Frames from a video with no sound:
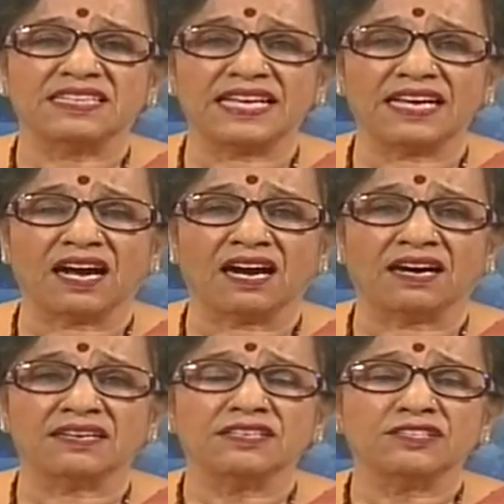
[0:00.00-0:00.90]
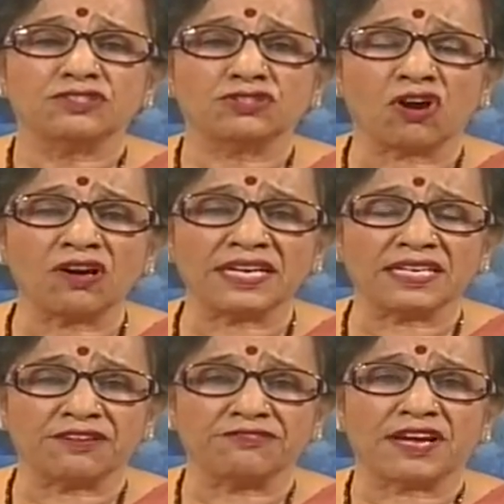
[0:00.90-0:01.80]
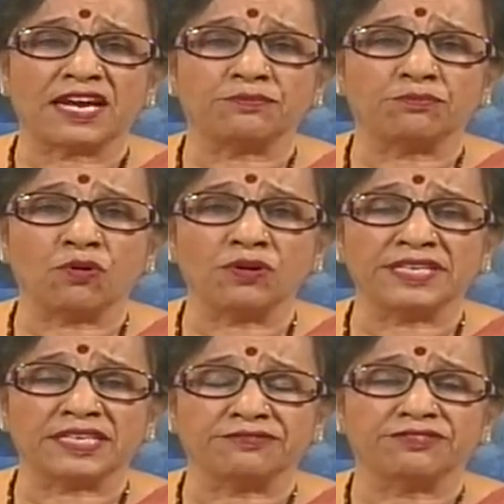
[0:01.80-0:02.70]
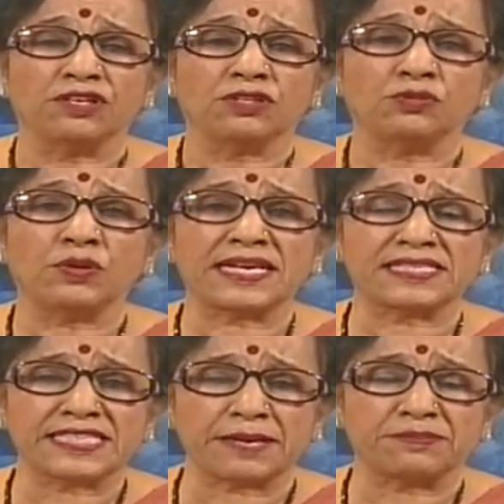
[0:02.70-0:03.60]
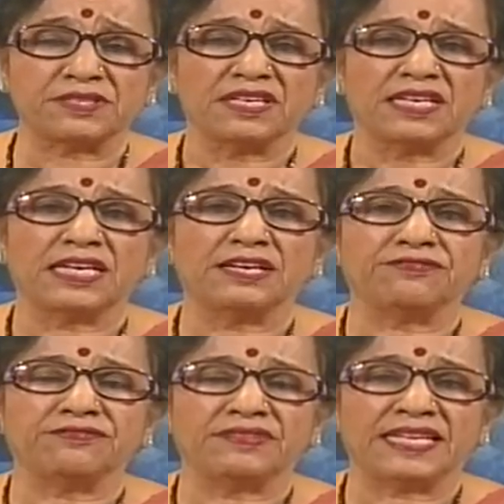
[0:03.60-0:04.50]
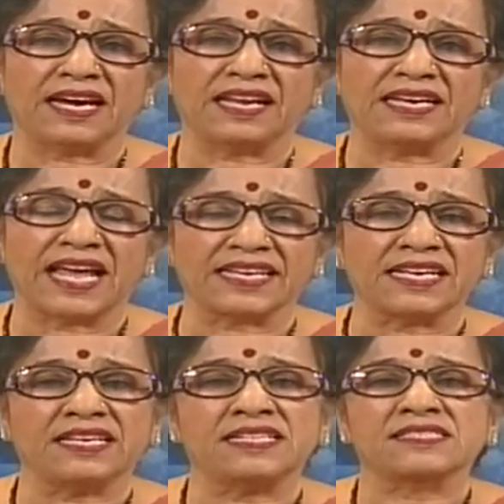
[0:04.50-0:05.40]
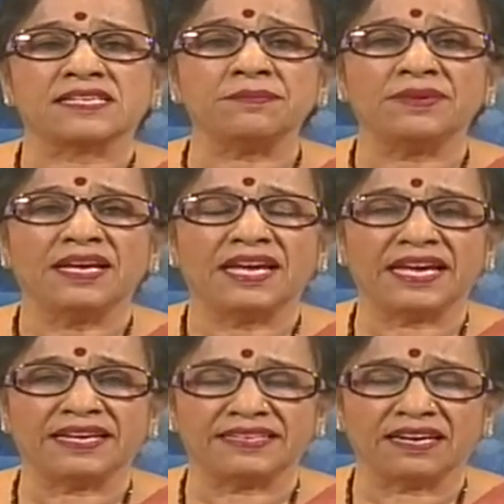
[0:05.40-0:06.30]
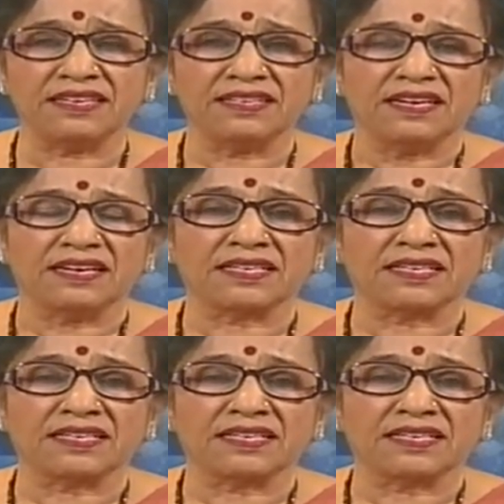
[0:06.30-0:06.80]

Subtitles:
They are strong enough and bold enough to accept if they are lacking in some area